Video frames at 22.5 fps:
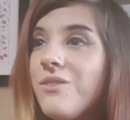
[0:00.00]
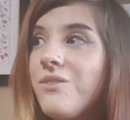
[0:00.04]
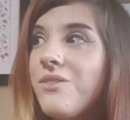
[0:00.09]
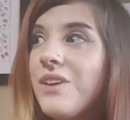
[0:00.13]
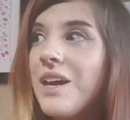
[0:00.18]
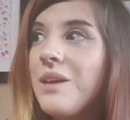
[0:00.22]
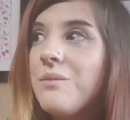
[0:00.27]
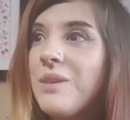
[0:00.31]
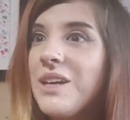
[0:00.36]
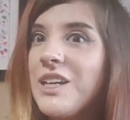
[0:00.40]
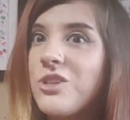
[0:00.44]

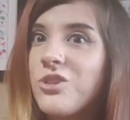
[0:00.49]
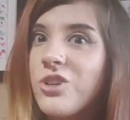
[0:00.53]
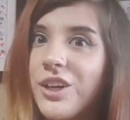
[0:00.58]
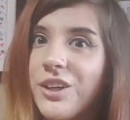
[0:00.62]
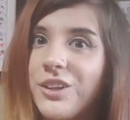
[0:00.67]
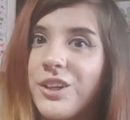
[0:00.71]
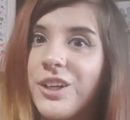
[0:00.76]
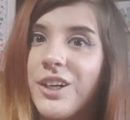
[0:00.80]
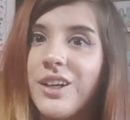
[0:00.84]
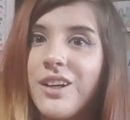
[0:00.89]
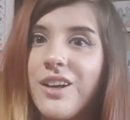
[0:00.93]
fan-made
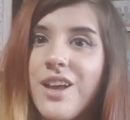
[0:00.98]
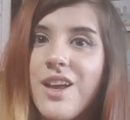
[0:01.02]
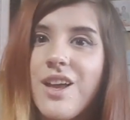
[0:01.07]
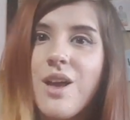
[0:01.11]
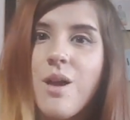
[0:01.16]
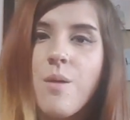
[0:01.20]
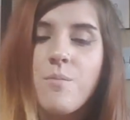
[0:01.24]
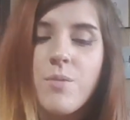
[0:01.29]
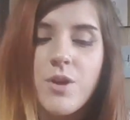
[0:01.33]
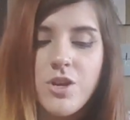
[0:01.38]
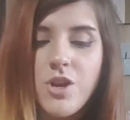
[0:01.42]
trailer.
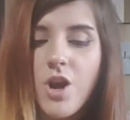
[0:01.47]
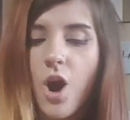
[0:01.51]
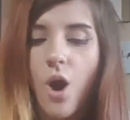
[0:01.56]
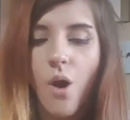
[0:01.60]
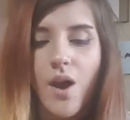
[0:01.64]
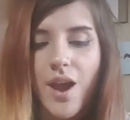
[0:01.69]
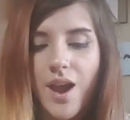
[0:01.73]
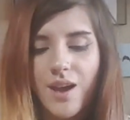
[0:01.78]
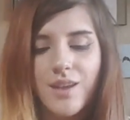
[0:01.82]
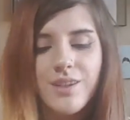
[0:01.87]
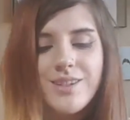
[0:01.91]
But no,
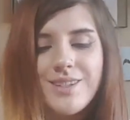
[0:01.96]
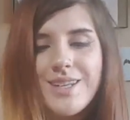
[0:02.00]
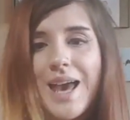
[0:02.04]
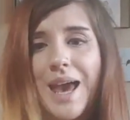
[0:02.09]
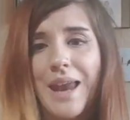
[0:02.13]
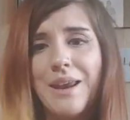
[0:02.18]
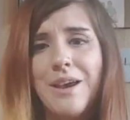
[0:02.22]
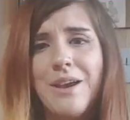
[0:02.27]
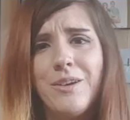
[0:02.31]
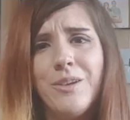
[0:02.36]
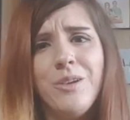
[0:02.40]

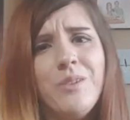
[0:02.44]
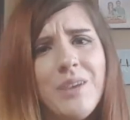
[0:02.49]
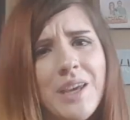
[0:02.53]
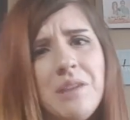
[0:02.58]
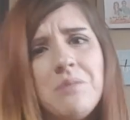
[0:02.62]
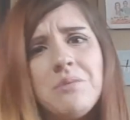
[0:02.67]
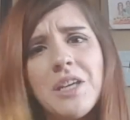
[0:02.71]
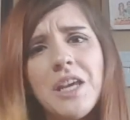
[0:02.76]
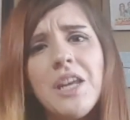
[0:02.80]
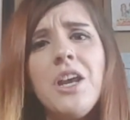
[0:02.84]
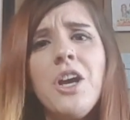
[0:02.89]
instead, you
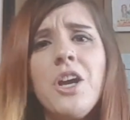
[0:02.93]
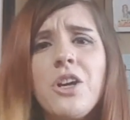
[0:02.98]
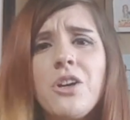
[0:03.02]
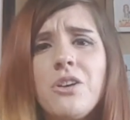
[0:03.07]
named it